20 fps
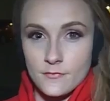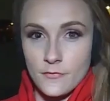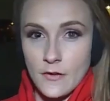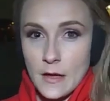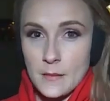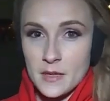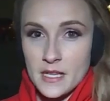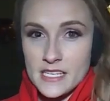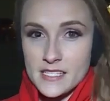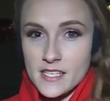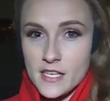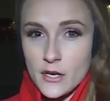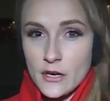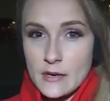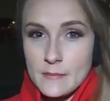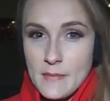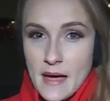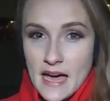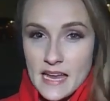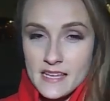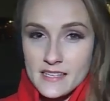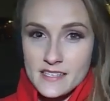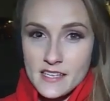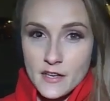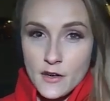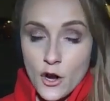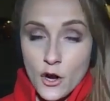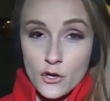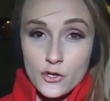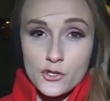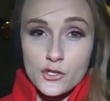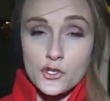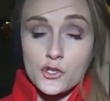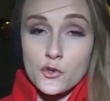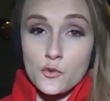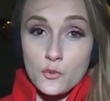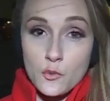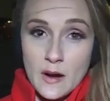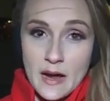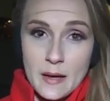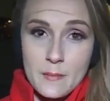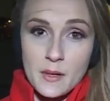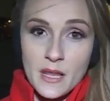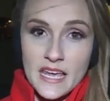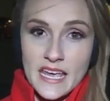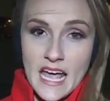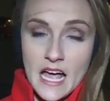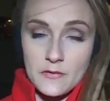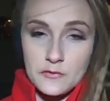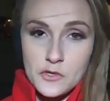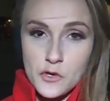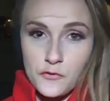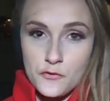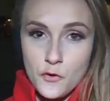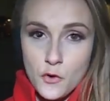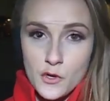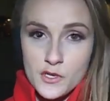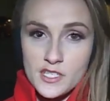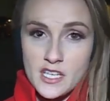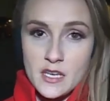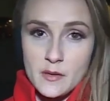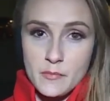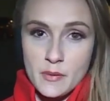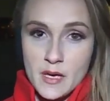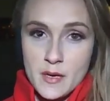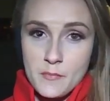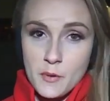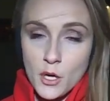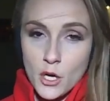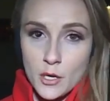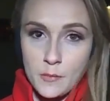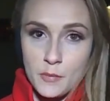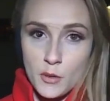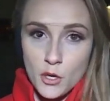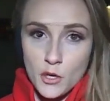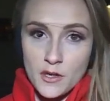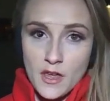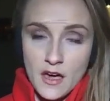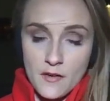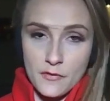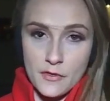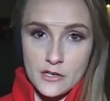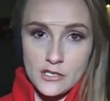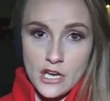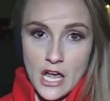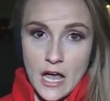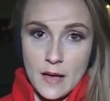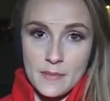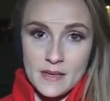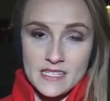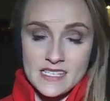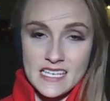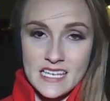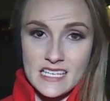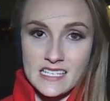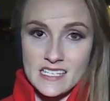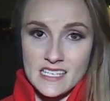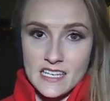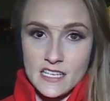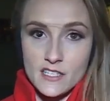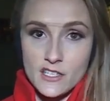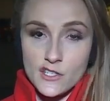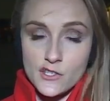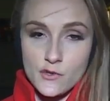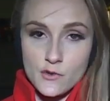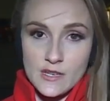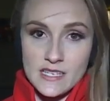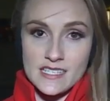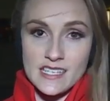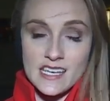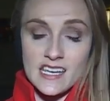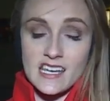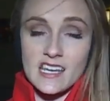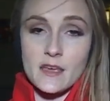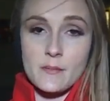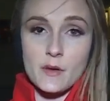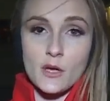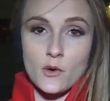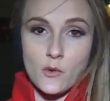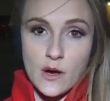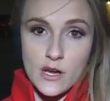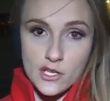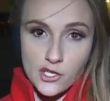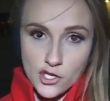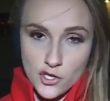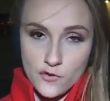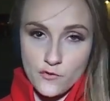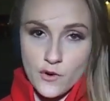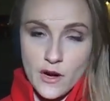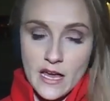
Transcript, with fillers: Families here in Madison are scrambling after 14 people are pulled off the job at D&D Industries in an immigration